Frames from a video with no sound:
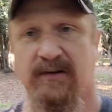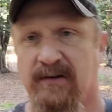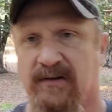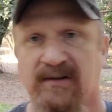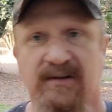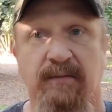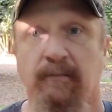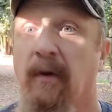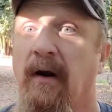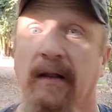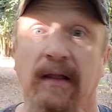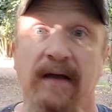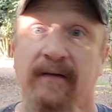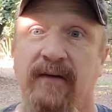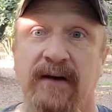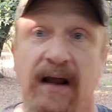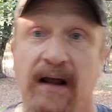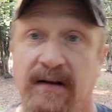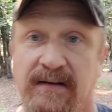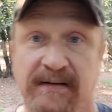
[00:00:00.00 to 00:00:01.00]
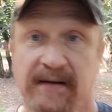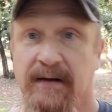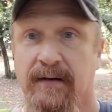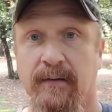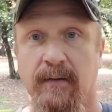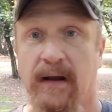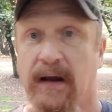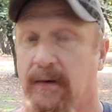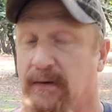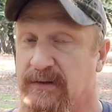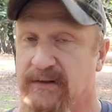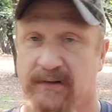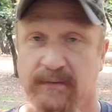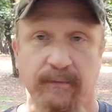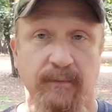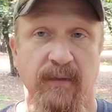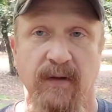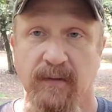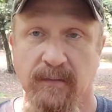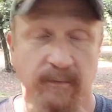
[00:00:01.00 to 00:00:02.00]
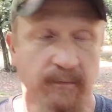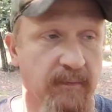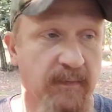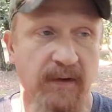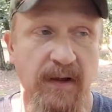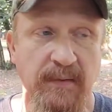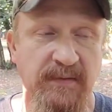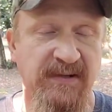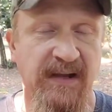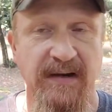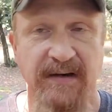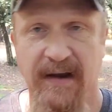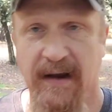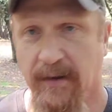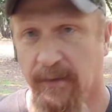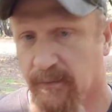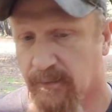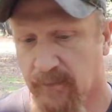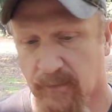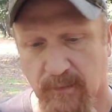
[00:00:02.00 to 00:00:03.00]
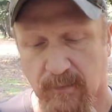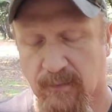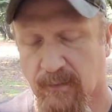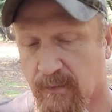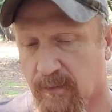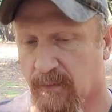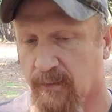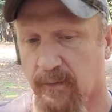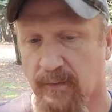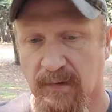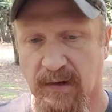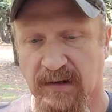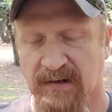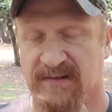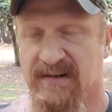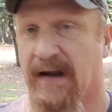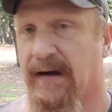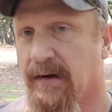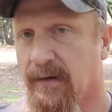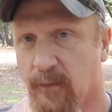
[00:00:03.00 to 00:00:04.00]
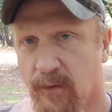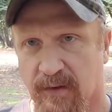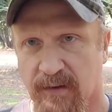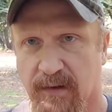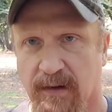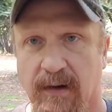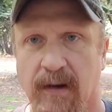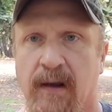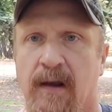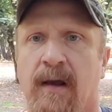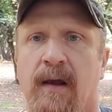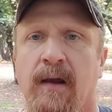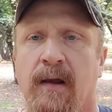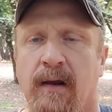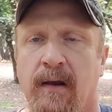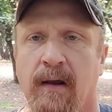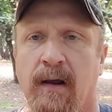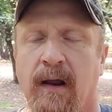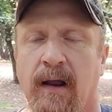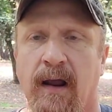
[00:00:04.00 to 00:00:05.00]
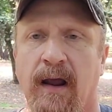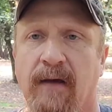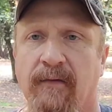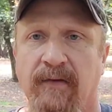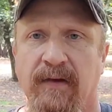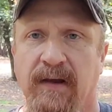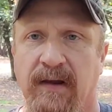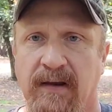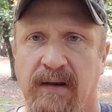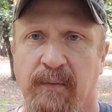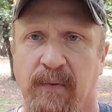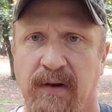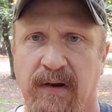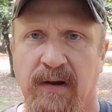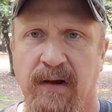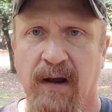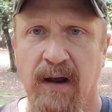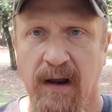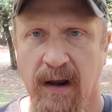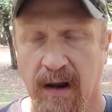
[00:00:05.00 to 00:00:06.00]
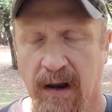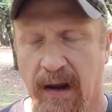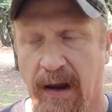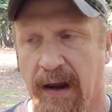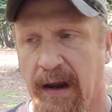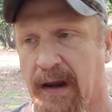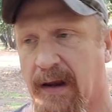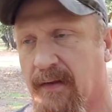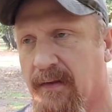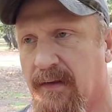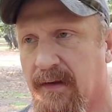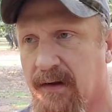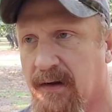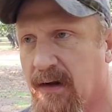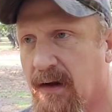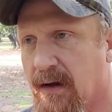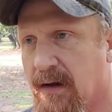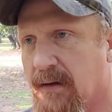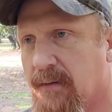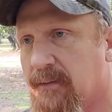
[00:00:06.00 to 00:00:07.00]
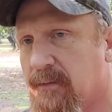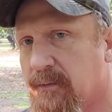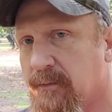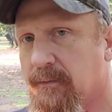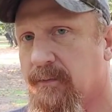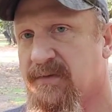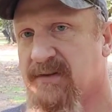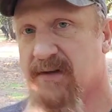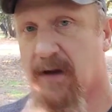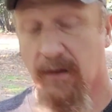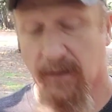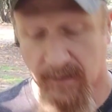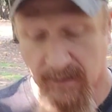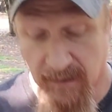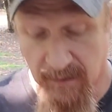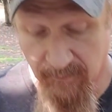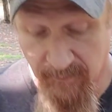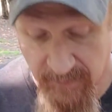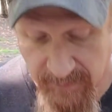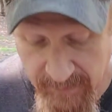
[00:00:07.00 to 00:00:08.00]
just 11 out of 10. I was upside down, excited with it. I have the EDP and the uh, solid of it